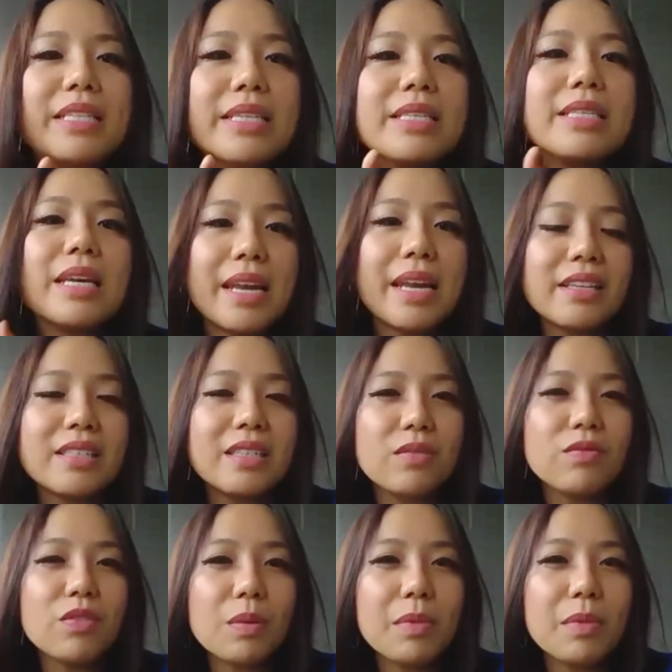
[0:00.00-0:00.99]
disconnected
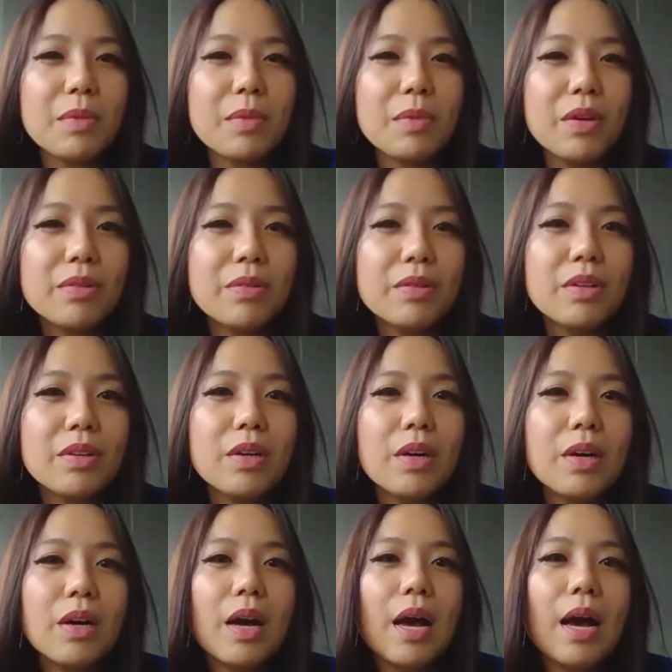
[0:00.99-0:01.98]
from you?
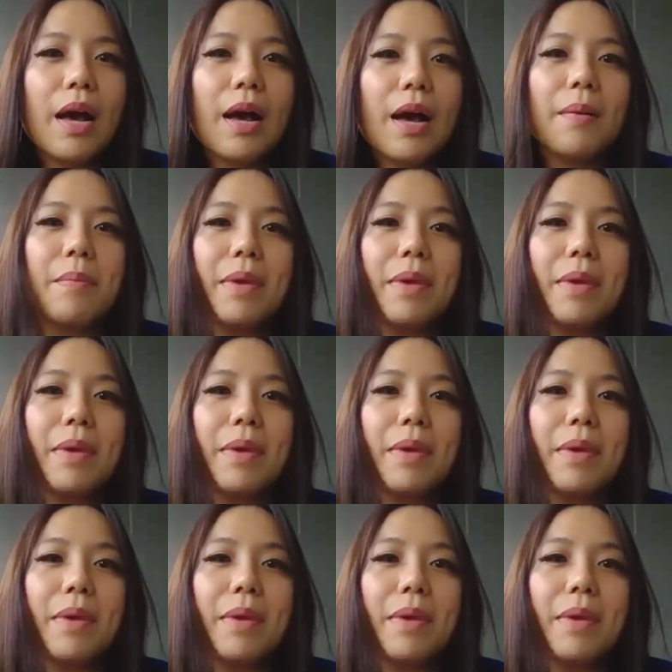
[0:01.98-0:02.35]
And